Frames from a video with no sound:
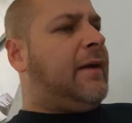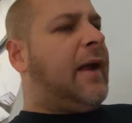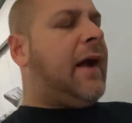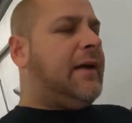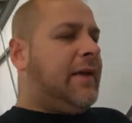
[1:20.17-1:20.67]

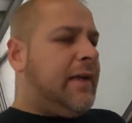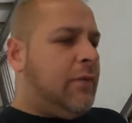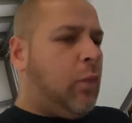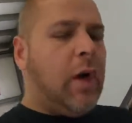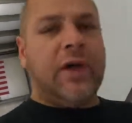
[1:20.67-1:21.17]

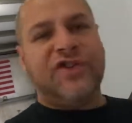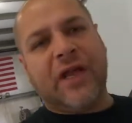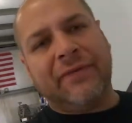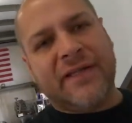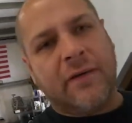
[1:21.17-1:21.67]
91
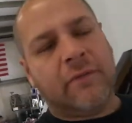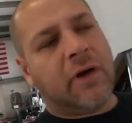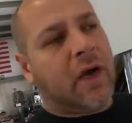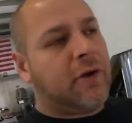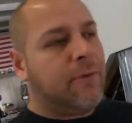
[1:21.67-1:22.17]
Chevy
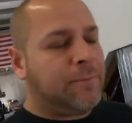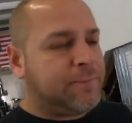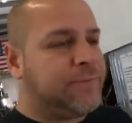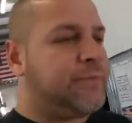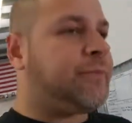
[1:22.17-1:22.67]
Silverado.
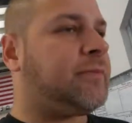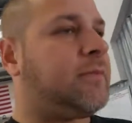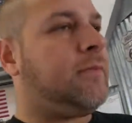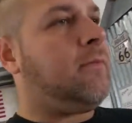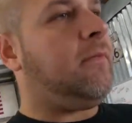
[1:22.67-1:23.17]

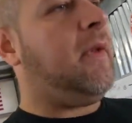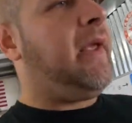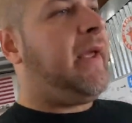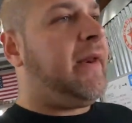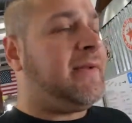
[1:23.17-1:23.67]

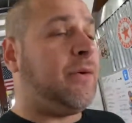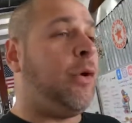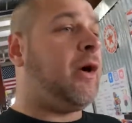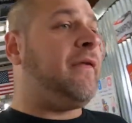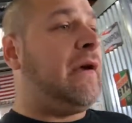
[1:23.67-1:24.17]
And it's a
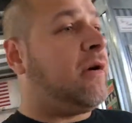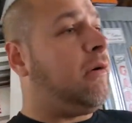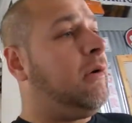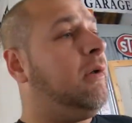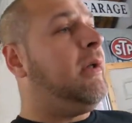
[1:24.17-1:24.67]
work
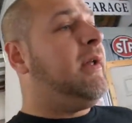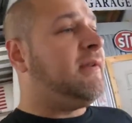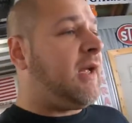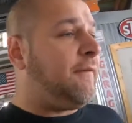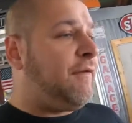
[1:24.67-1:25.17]
vehicle.
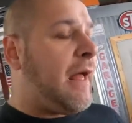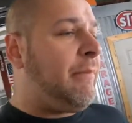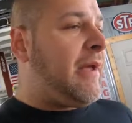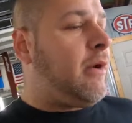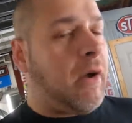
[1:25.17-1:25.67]
It's got a
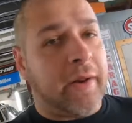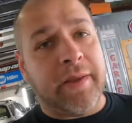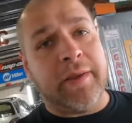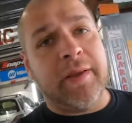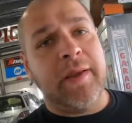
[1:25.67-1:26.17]
flatbed on
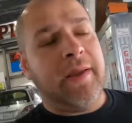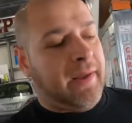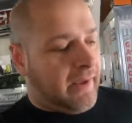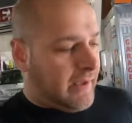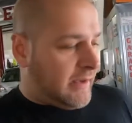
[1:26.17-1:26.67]
it,
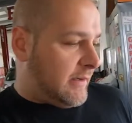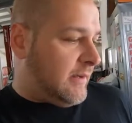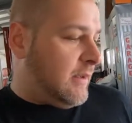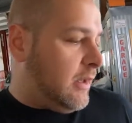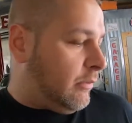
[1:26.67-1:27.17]

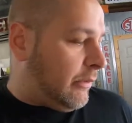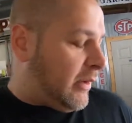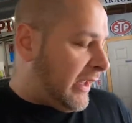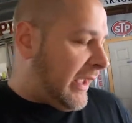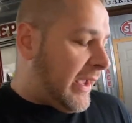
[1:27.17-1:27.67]
and we
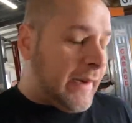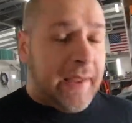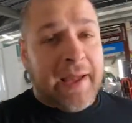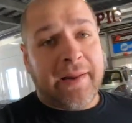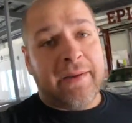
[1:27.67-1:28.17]
went ahead,
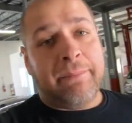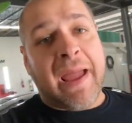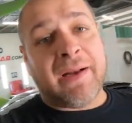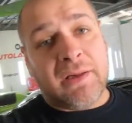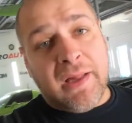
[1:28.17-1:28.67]
it had a
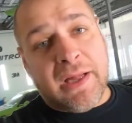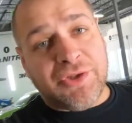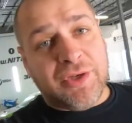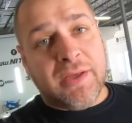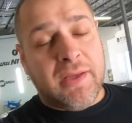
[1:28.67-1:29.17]
bad
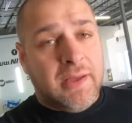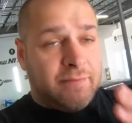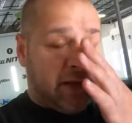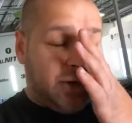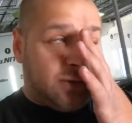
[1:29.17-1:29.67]
clutch.
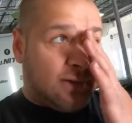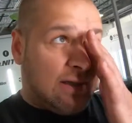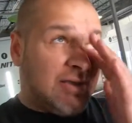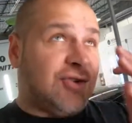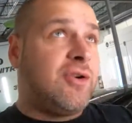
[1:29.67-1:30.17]
They used
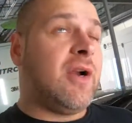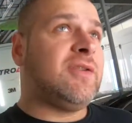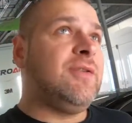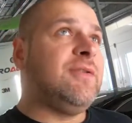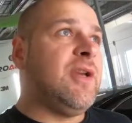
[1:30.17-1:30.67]
this
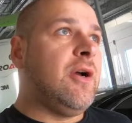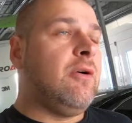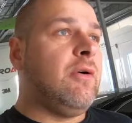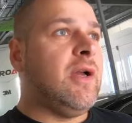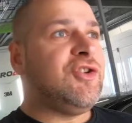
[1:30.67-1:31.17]
truck to
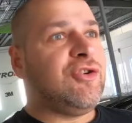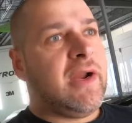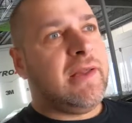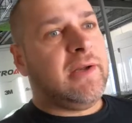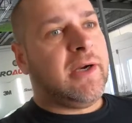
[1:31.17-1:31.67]
tow a
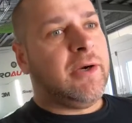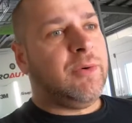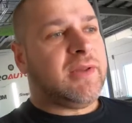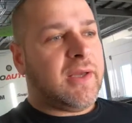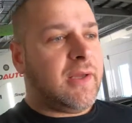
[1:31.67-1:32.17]
trailer
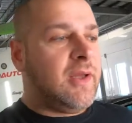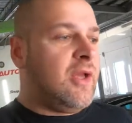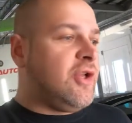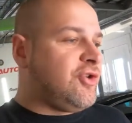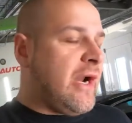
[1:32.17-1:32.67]
with a
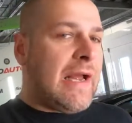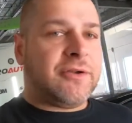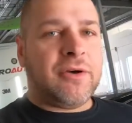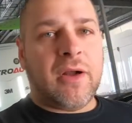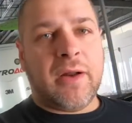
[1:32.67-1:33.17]

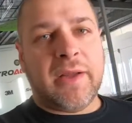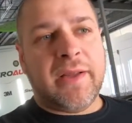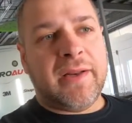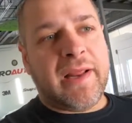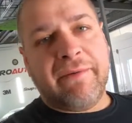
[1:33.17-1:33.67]
tractor on
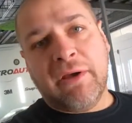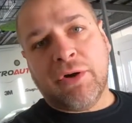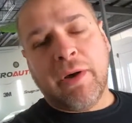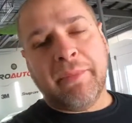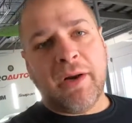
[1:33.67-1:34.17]
it and heavy
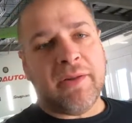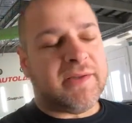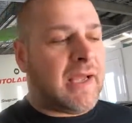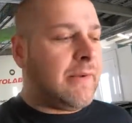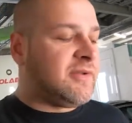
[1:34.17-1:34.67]
equipment all the
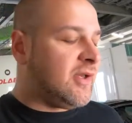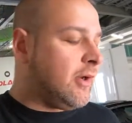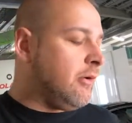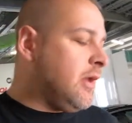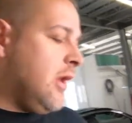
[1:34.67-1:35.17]
time, so